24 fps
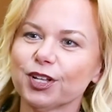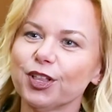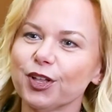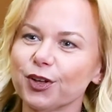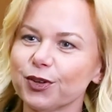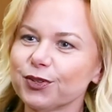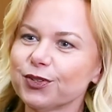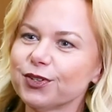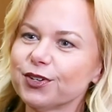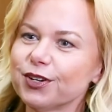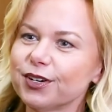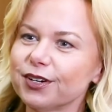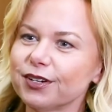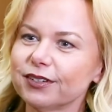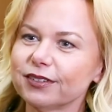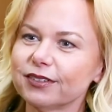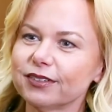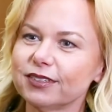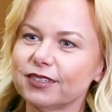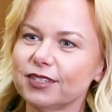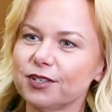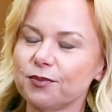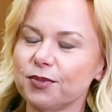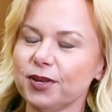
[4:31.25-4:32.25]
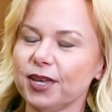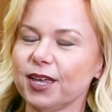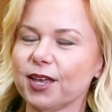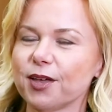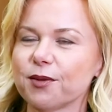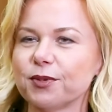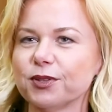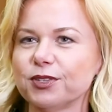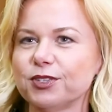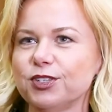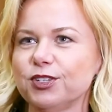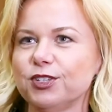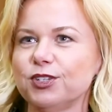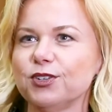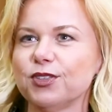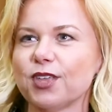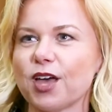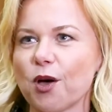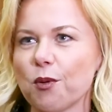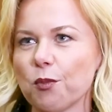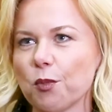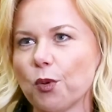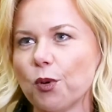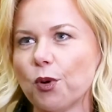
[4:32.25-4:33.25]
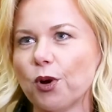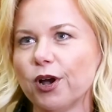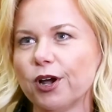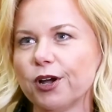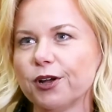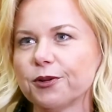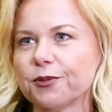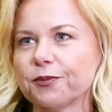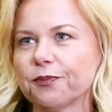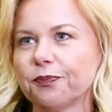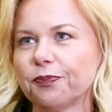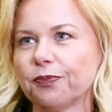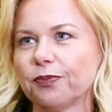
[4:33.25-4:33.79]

closer to being able to do that more.